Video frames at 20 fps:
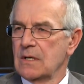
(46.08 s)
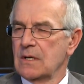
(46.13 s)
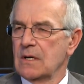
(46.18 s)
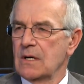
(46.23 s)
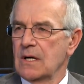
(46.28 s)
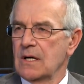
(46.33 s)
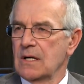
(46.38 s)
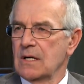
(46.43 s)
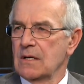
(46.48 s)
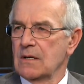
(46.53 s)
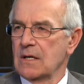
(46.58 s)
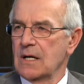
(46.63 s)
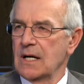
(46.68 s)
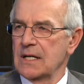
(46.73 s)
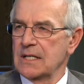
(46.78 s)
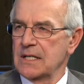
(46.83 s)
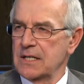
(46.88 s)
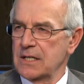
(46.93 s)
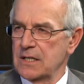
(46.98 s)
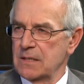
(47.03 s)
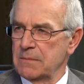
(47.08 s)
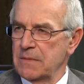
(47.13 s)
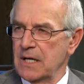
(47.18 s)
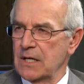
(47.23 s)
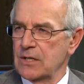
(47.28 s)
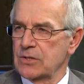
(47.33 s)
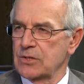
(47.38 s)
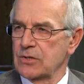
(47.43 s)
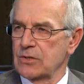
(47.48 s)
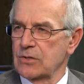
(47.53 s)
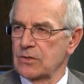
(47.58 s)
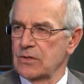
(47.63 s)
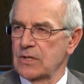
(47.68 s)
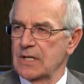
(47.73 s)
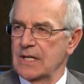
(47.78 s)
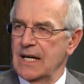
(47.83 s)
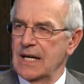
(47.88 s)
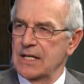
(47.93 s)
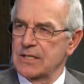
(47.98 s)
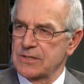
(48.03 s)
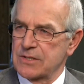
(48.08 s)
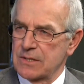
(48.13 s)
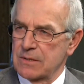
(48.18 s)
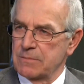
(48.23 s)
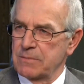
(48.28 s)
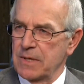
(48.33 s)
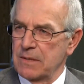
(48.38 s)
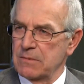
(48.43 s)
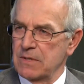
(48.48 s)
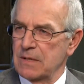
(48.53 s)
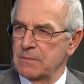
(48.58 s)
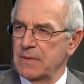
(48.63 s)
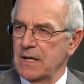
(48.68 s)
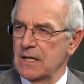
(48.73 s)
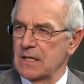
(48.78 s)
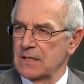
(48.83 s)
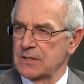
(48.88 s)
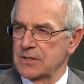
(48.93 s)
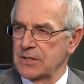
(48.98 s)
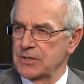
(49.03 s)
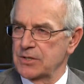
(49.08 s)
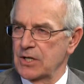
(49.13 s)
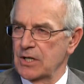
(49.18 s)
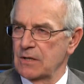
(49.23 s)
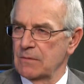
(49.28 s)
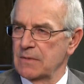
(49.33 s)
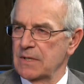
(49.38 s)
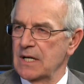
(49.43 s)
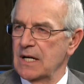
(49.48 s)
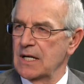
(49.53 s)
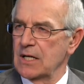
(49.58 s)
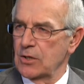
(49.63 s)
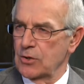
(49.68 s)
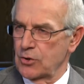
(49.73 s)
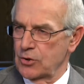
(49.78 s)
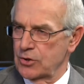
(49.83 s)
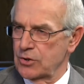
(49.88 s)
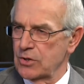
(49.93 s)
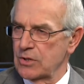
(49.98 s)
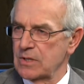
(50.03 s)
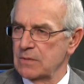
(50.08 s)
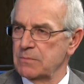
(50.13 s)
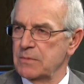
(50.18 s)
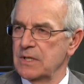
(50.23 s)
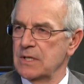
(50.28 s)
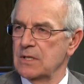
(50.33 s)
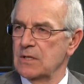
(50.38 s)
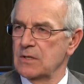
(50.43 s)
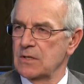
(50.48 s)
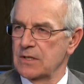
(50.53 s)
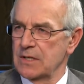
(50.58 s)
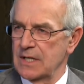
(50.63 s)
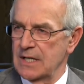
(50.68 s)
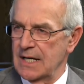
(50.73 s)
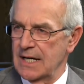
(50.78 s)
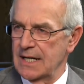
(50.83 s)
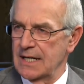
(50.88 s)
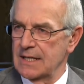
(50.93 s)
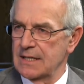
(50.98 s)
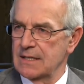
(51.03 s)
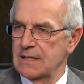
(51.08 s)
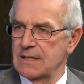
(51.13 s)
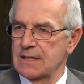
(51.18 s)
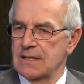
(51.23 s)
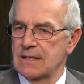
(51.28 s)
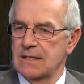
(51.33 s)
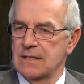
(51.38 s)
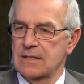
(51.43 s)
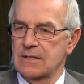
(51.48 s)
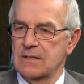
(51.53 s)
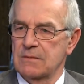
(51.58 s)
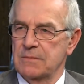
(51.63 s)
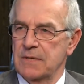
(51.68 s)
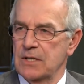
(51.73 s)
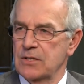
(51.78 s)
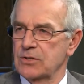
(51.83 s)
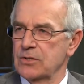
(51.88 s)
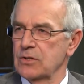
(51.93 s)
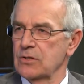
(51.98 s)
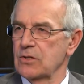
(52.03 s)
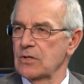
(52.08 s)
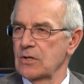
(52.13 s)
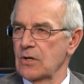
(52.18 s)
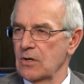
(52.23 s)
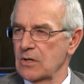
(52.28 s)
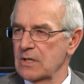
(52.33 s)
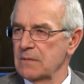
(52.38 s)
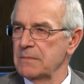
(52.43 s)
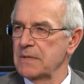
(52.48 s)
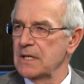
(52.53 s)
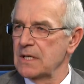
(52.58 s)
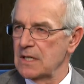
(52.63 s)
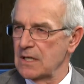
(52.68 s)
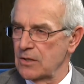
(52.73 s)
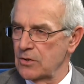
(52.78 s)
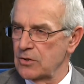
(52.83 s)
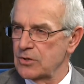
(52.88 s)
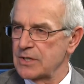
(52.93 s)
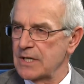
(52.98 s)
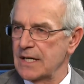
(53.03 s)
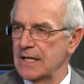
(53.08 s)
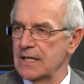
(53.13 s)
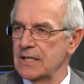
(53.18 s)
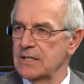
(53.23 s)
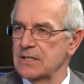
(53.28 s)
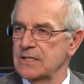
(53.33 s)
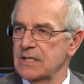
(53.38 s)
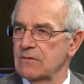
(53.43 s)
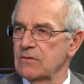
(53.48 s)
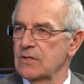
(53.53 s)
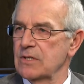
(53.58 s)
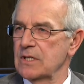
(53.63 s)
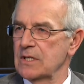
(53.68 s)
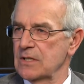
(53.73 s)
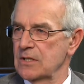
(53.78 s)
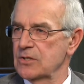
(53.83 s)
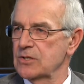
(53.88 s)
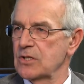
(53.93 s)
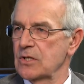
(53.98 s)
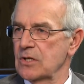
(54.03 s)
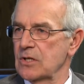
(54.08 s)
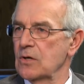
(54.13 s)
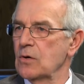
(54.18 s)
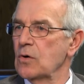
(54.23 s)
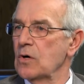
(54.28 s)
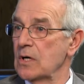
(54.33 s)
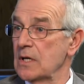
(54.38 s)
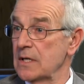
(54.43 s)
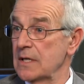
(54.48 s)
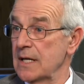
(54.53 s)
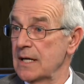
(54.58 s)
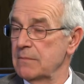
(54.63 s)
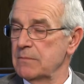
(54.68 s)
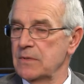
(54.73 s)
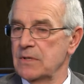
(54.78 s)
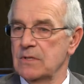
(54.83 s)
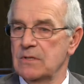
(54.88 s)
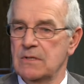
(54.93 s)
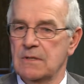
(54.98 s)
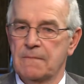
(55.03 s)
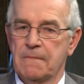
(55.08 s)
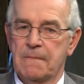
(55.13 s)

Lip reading: I needed to make sure that as the public policy chairman, I understood the bill and that I could make sure that our committee understands everything that's going to go on in that bill.